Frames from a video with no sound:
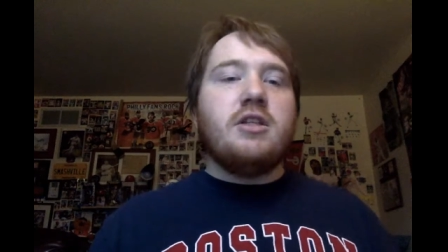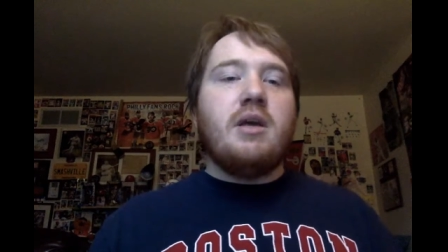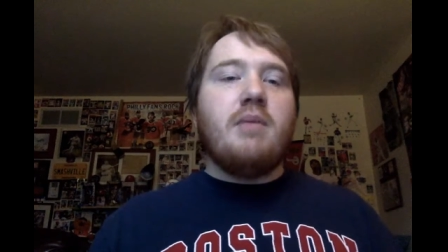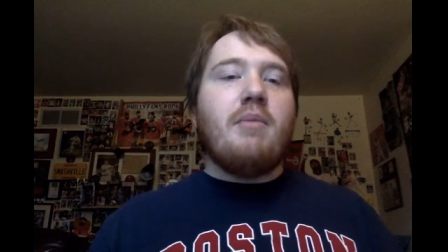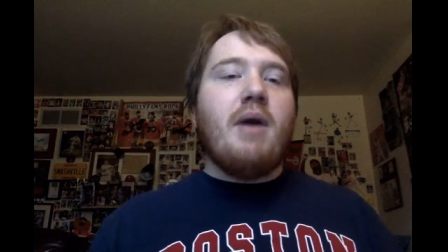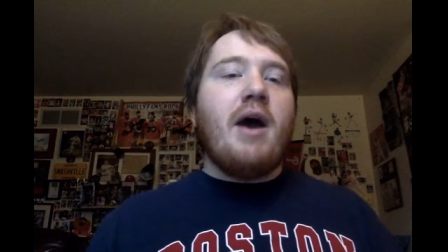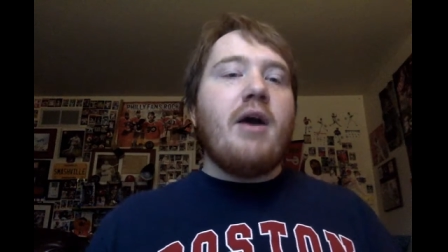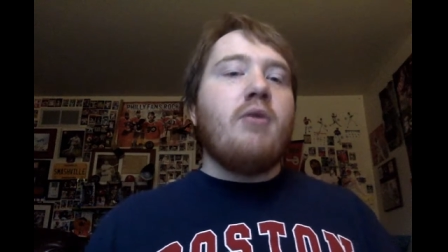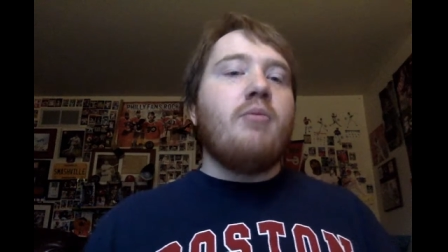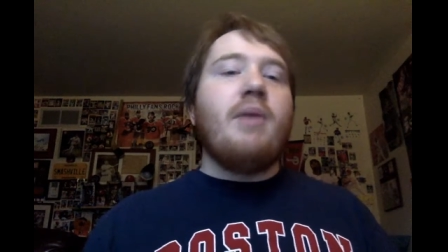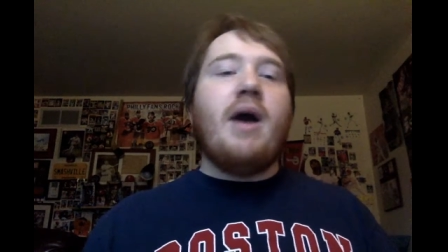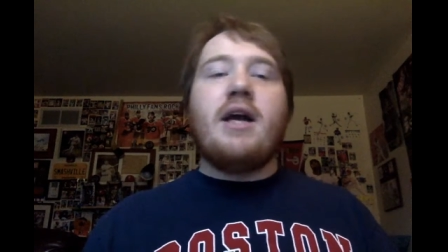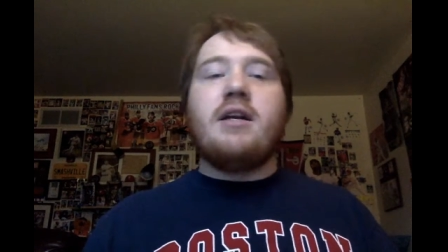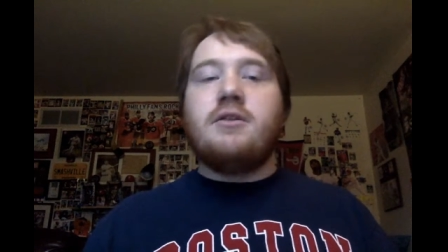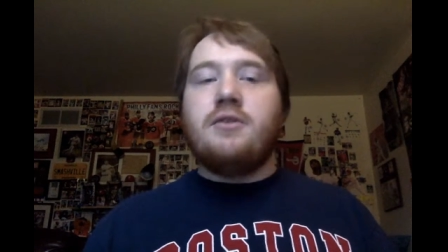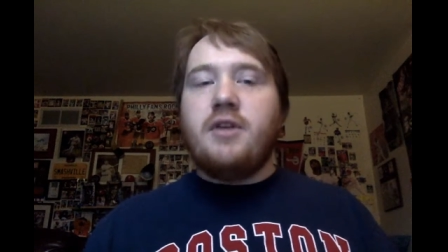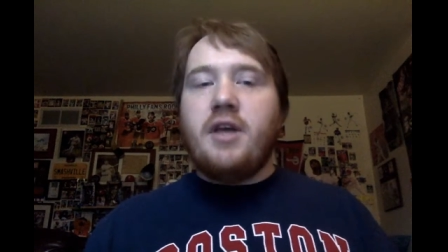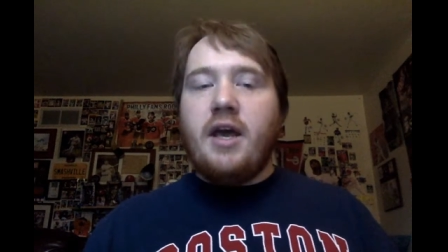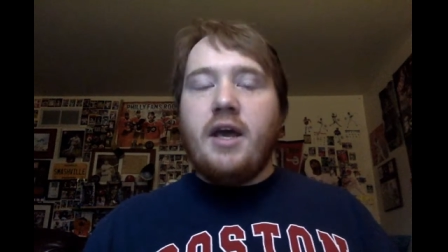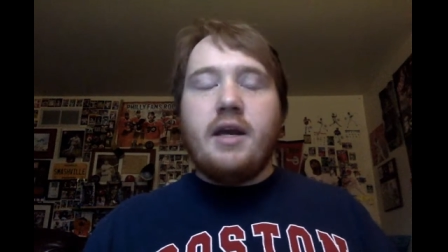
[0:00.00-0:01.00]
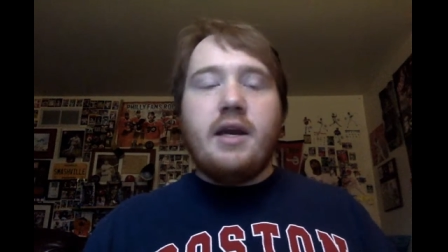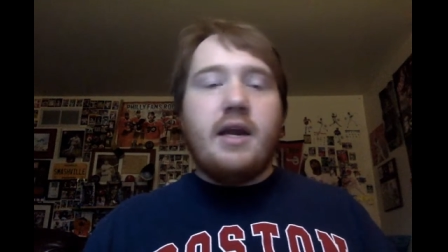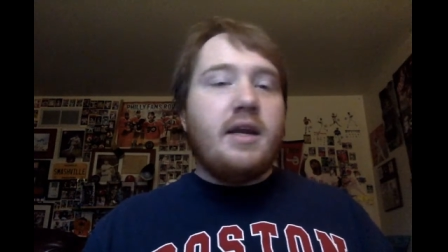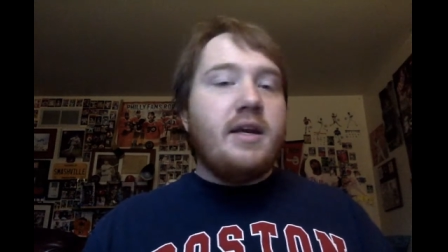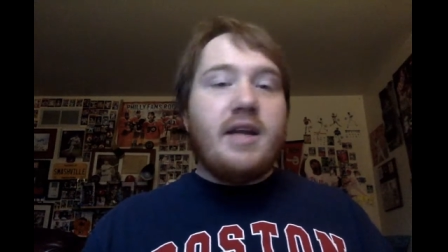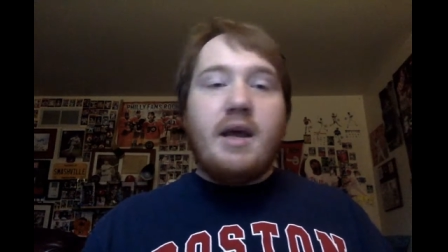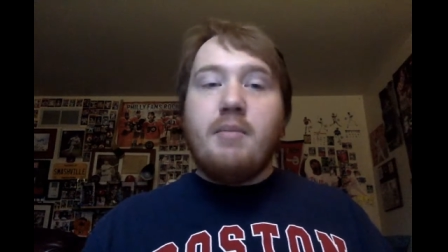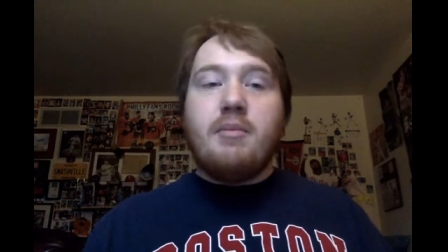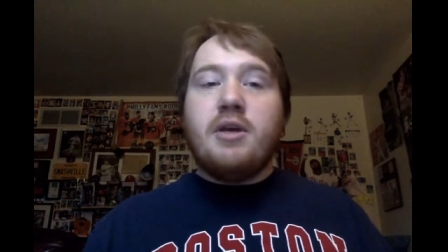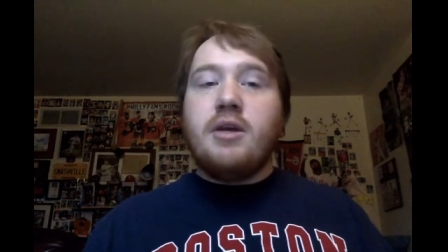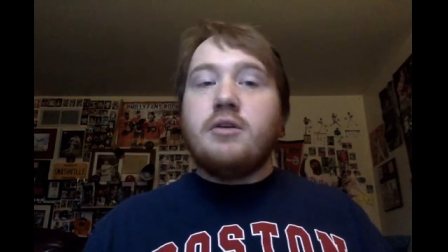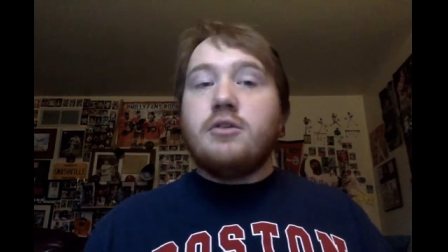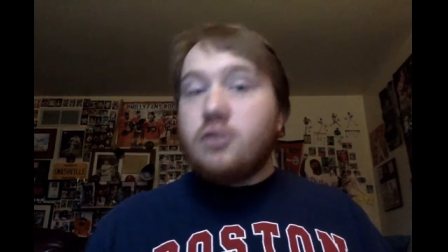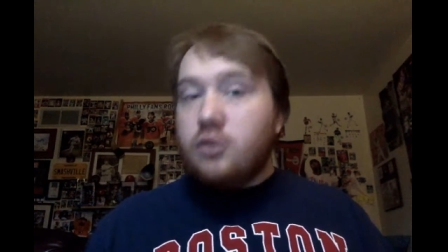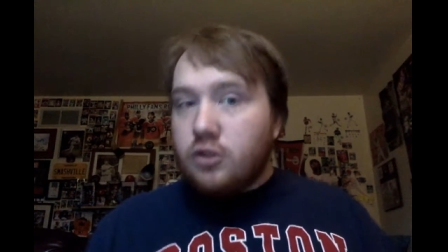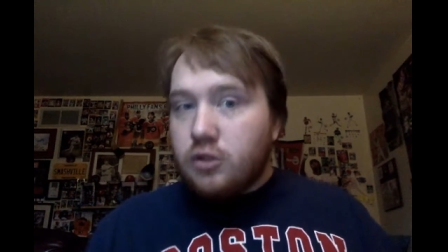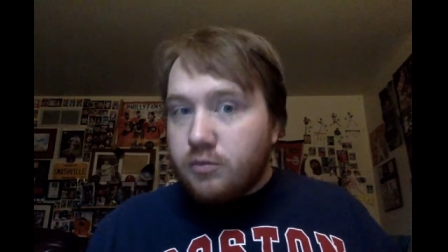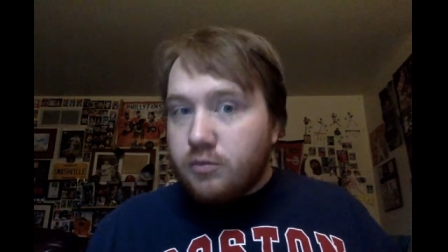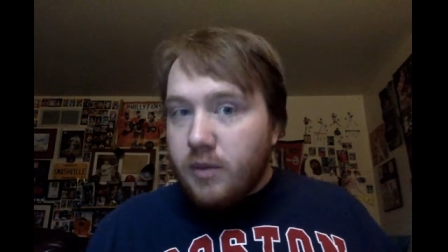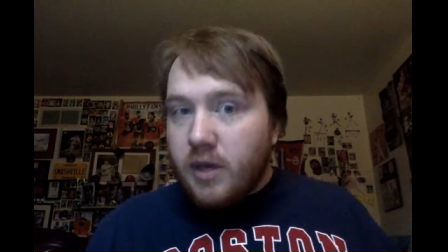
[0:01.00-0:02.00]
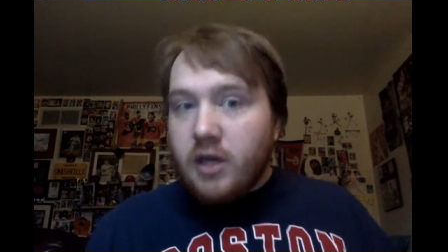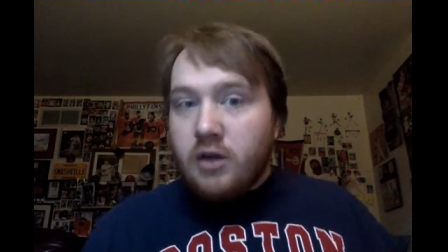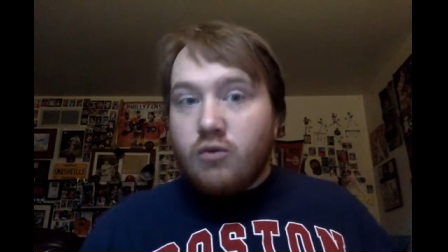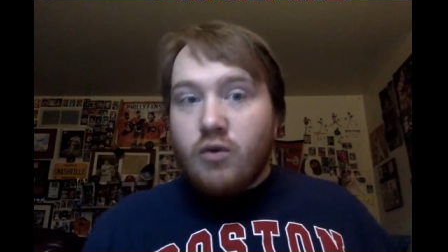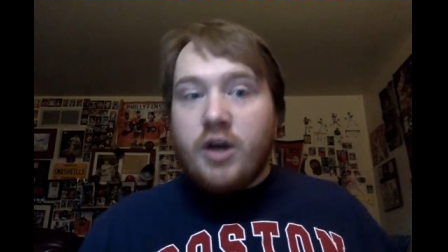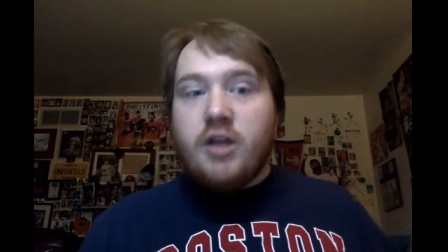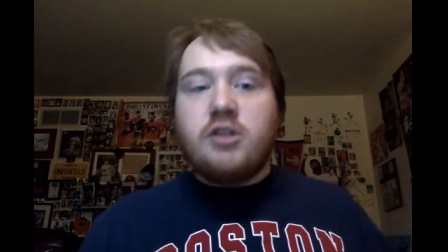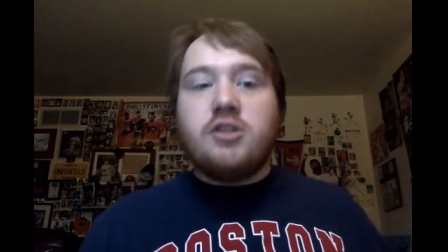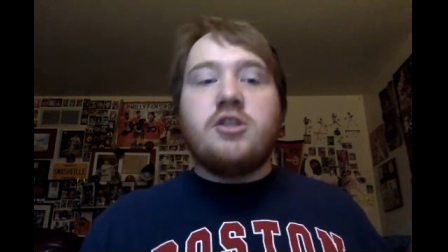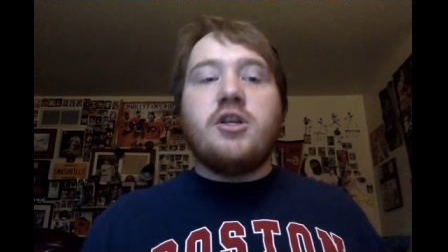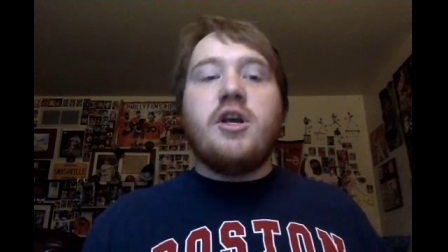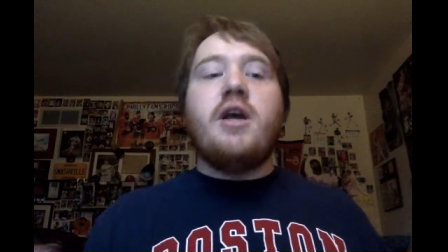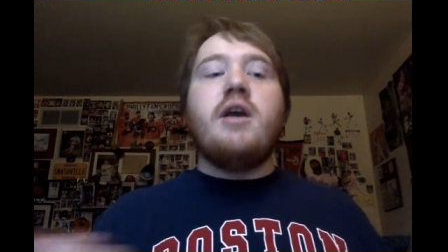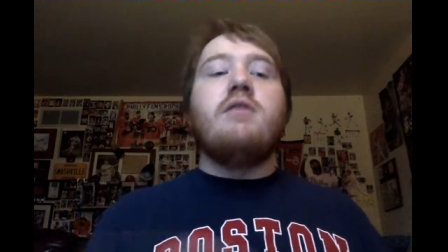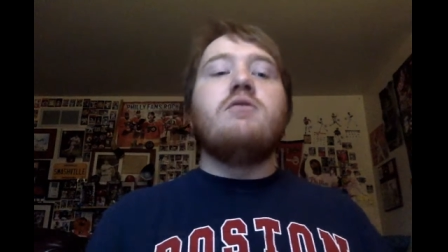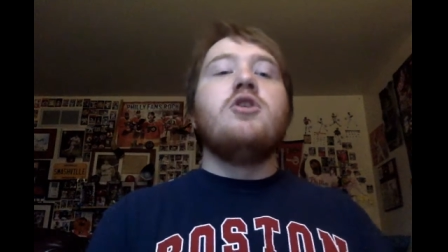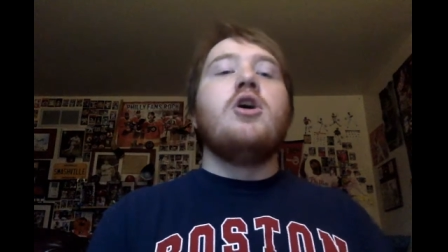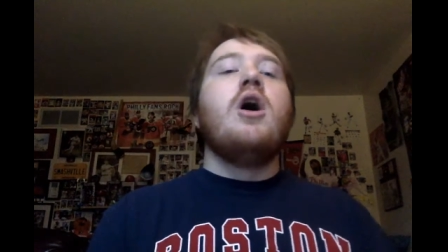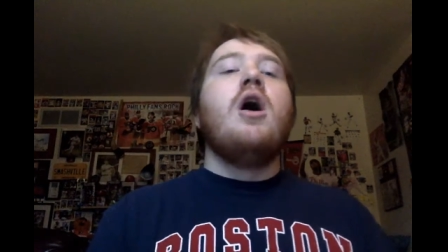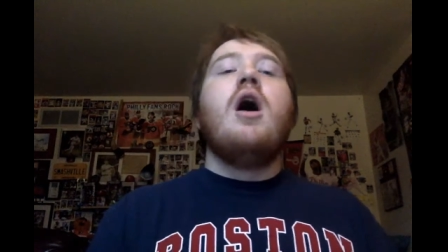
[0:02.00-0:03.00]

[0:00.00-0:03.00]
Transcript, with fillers: They battled back to the end, and Debians just made great saves.